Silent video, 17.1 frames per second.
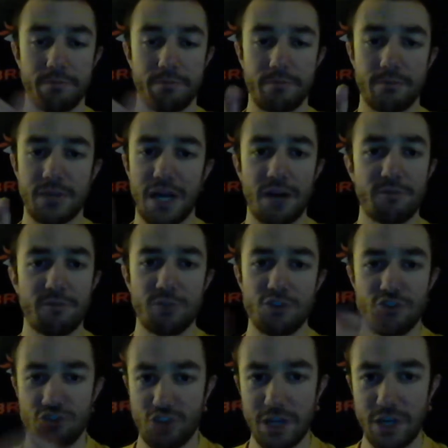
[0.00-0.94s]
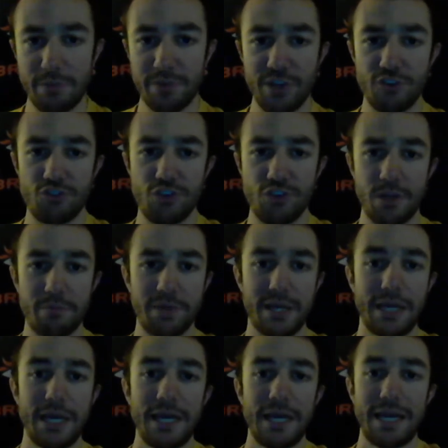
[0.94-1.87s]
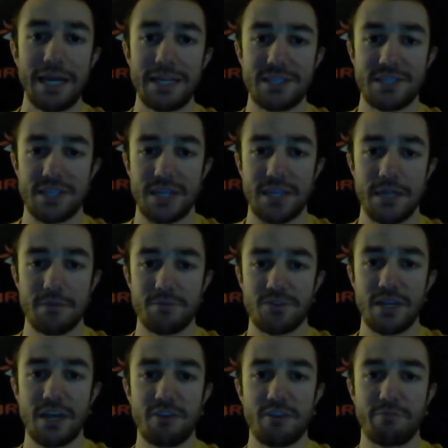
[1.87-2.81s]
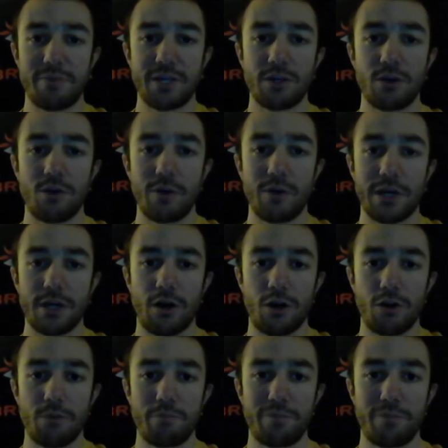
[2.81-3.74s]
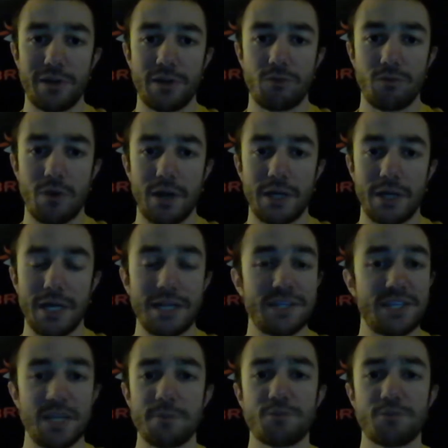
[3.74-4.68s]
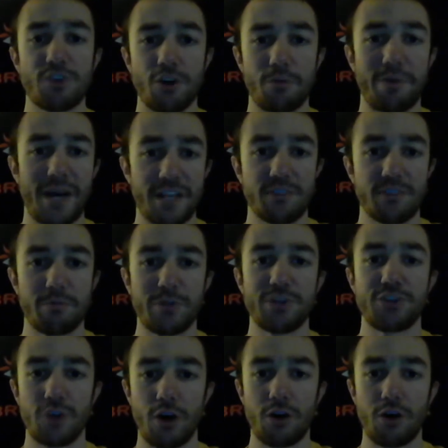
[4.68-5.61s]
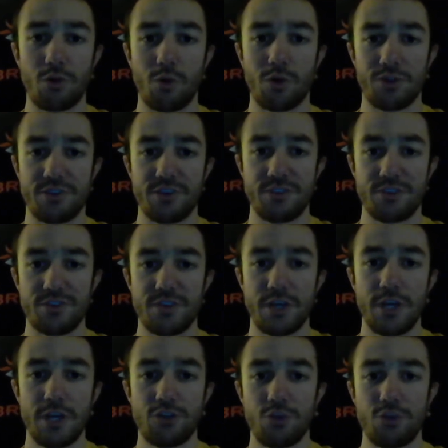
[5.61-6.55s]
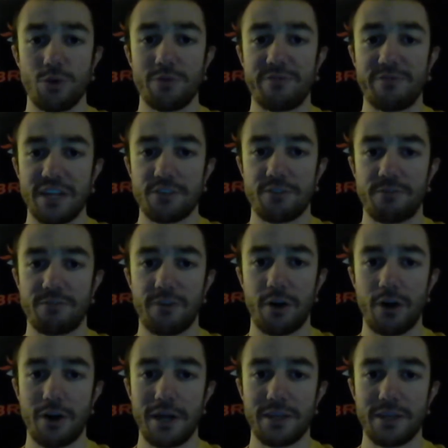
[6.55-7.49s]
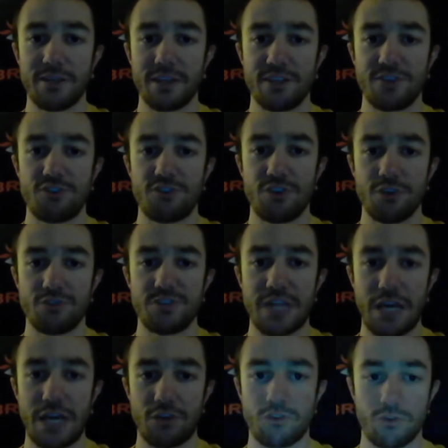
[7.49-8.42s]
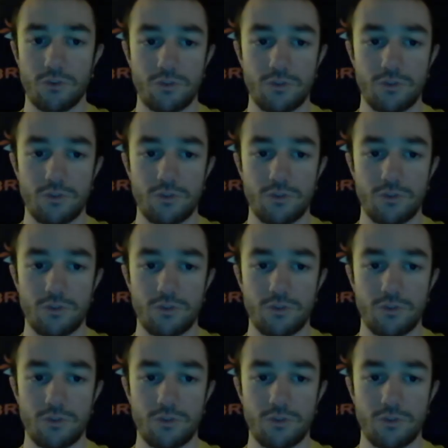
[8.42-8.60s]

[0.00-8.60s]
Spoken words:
conference championship, and teams that have been going on a big run, and teams that are possibly dark horses to advance far in this year's national